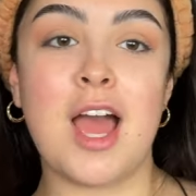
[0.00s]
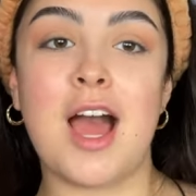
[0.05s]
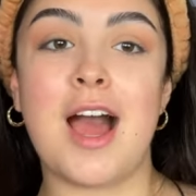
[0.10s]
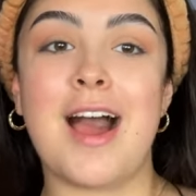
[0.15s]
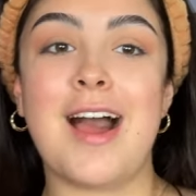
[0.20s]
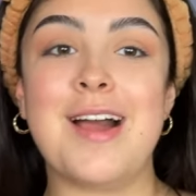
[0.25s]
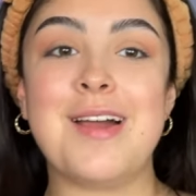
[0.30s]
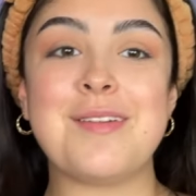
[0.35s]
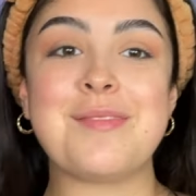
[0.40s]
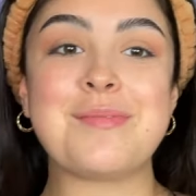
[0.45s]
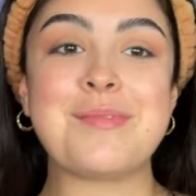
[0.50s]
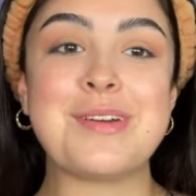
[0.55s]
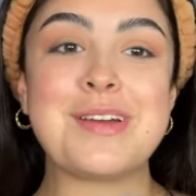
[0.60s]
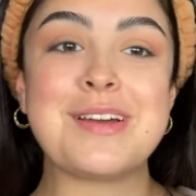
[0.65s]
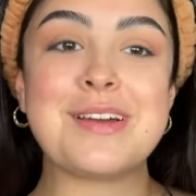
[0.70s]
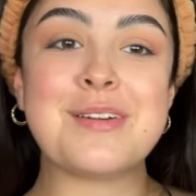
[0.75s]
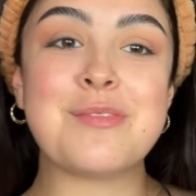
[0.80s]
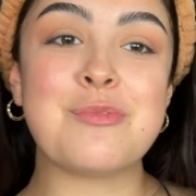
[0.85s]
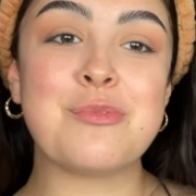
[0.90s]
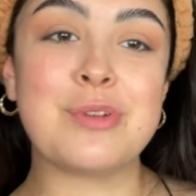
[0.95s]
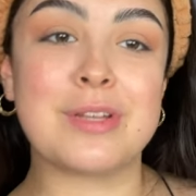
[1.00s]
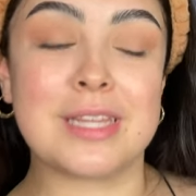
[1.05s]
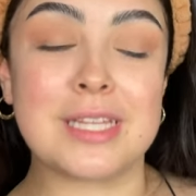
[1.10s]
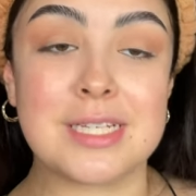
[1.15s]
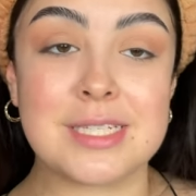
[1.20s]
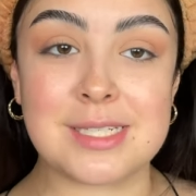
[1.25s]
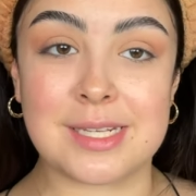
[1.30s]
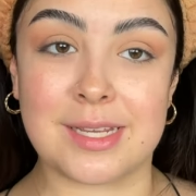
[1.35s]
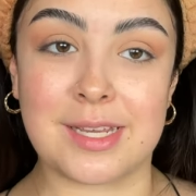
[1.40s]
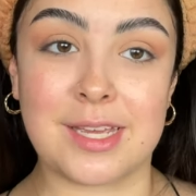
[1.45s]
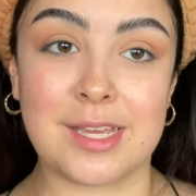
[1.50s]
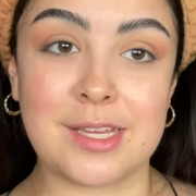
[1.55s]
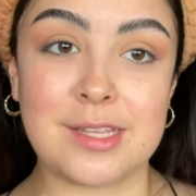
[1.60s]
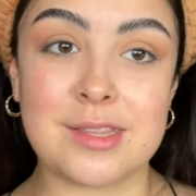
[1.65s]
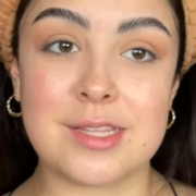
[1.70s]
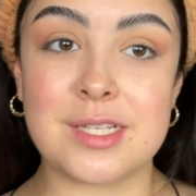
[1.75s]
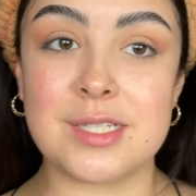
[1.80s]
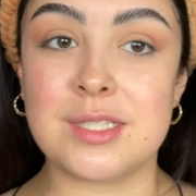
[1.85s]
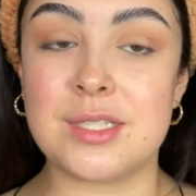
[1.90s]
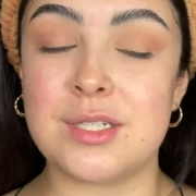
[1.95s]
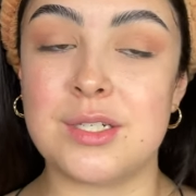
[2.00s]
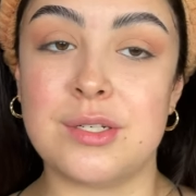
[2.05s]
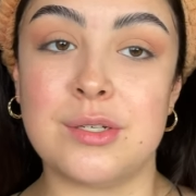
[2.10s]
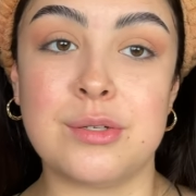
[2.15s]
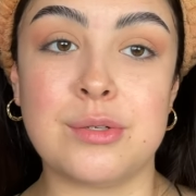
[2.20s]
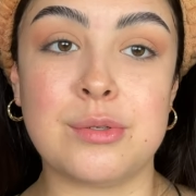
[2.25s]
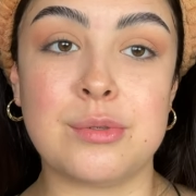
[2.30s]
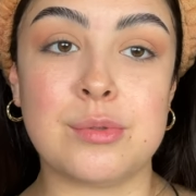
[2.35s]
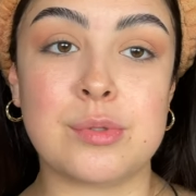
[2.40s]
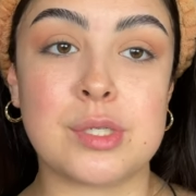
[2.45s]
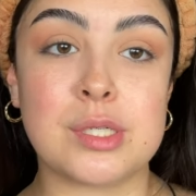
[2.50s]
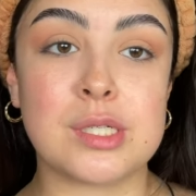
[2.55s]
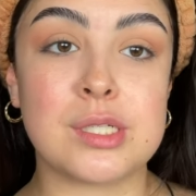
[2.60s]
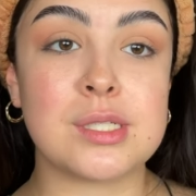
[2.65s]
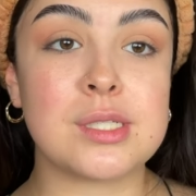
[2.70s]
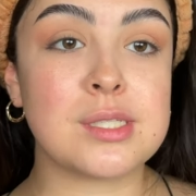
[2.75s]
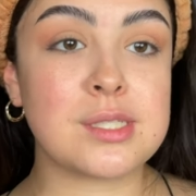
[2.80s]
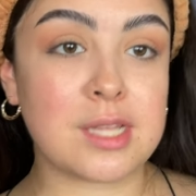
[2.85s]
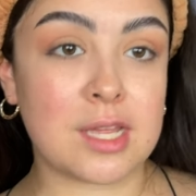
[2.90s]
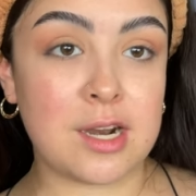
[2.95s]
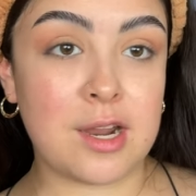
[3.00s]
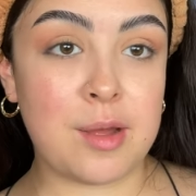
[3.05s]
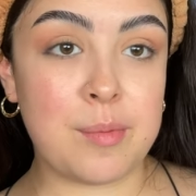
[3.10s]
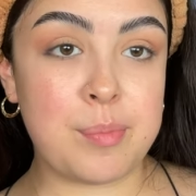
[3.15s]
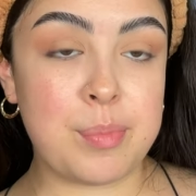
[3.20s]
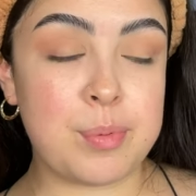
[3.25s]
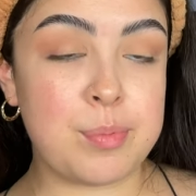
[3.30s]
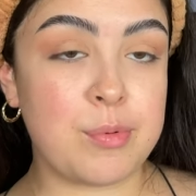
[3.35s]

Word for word: I'm really digging this new setup.